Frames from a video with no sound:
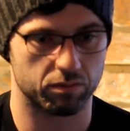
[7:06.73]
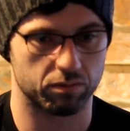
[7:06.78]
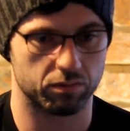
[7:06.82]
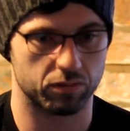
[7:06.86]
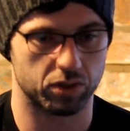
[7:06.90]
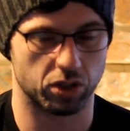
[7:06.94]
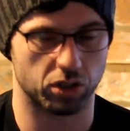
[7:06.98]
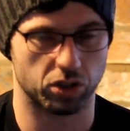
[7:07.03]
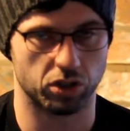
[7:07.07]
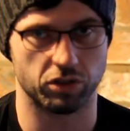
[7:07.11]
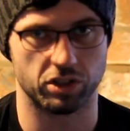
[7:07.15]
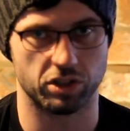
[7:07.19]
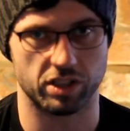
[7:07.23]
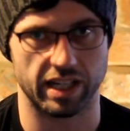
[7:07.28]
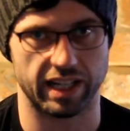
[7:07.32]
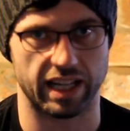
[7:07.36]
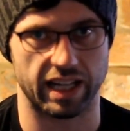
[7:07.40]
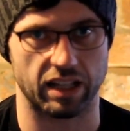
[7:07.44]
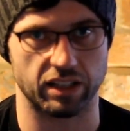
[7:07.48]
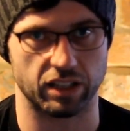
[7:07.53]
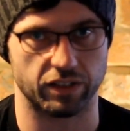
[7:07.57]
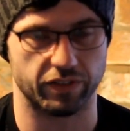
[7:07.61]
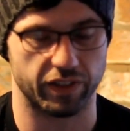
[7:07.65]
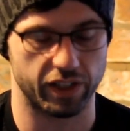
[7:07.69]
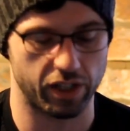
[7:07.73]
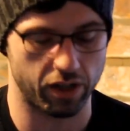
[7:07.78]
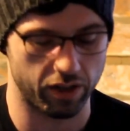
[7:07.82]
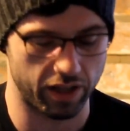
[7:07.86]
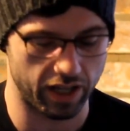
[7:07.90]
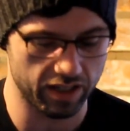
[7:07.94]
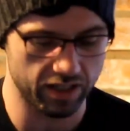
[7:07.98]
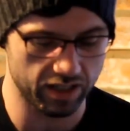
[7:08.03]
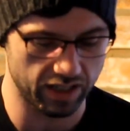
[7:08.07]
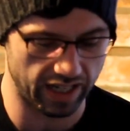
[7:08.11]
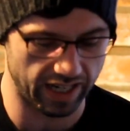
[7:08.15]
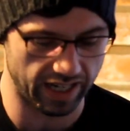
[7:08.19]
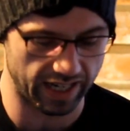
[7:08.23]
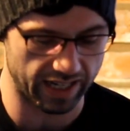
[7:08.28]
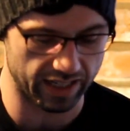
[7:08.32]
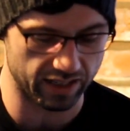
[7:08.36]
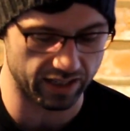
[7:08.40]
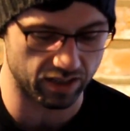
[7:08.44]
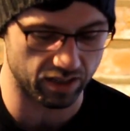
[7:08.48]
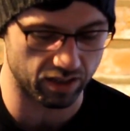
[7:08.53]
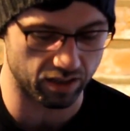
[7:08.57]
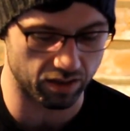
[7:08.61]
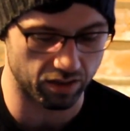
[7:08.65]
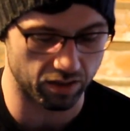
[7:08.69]
something to take out of this video then
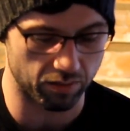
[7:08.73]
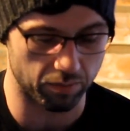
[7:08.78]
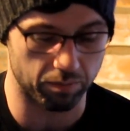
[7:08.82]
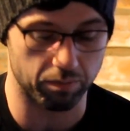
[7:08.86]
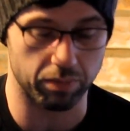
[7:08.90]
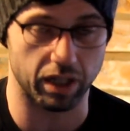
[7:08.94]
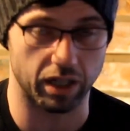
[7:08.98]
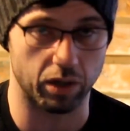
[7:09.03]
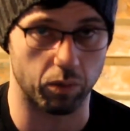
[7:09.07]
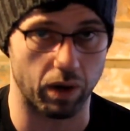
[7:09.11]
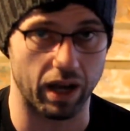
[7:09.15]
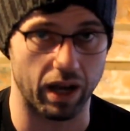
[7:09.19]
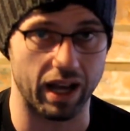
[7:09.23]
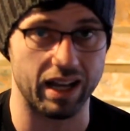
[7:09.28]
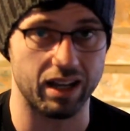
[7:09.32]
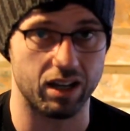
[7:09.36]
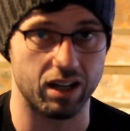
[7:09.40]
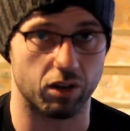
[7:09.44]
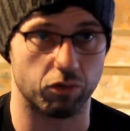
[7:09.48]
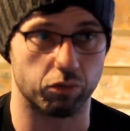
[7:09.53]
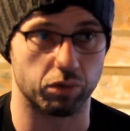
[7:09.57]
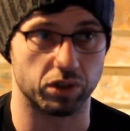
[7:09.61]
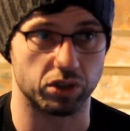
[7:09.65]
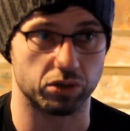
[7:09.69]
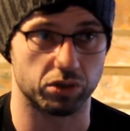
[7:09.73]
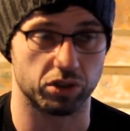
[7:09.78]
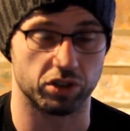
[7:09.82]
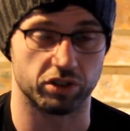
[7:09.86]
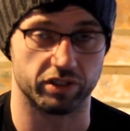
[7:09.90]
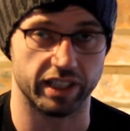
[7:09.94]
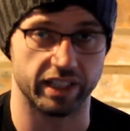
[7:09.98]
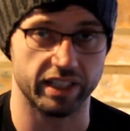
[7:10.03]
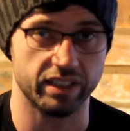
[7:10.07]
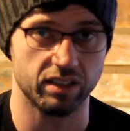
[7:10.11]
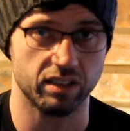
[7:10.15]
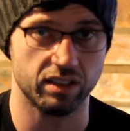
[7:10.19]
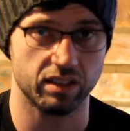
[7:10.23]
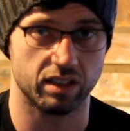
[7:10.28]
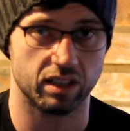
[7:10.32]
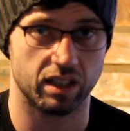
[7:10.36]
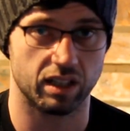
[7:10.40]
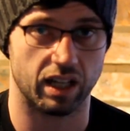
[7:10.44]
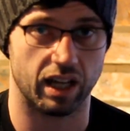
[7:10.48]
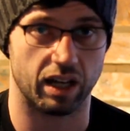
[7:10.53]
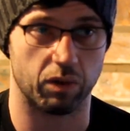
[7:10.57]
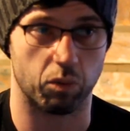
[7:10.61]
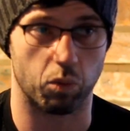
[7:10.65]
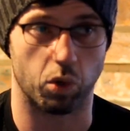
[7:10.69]
is be aware of which you're in
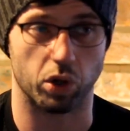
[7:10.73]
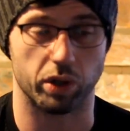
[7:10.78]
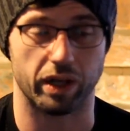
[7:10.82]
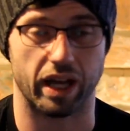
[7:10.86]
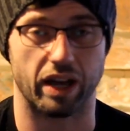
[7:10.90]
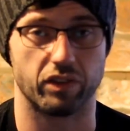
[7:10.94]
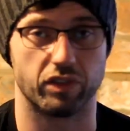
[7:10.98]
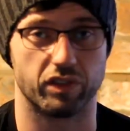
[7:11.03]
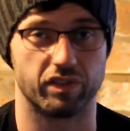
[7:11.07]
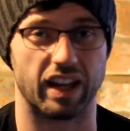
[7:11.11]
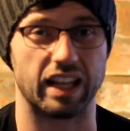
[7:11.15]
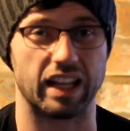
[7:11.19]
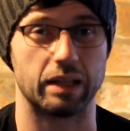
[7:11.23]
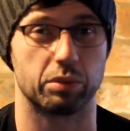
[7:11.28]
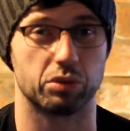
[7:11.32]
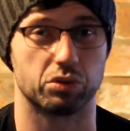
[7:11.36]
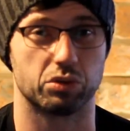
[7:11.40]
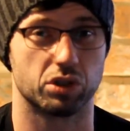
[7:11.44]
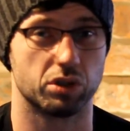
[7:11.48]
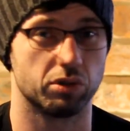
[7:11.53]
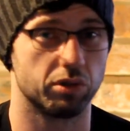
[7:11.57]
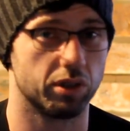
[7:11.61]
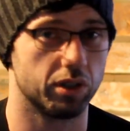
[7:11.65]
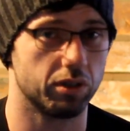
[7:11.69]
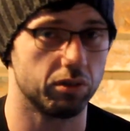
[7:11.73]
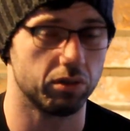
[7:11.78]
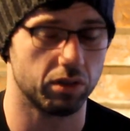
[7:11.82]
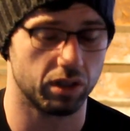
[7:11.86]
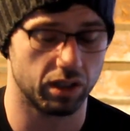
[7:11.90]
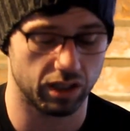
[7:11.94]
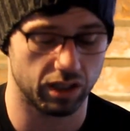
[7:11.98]
and what you have available to you.